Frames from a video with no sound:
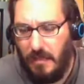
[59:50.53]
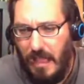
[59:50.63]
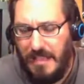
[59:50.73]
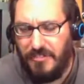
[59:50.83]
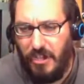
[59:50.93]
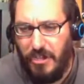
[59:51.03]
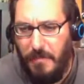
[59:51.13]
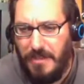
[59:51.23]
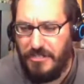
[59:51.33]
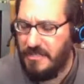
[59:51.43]
I saw you
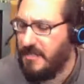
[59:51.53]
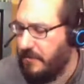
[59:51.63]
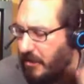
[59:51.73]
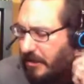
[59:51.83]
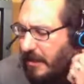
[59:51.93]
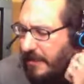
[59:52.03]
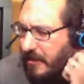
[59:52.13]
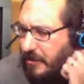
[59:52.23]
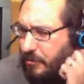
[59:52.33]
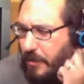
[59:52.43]
mentioning something
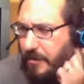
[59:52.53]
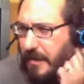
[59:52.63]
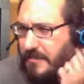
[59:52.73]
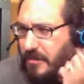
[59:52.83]
on Twitter. I saw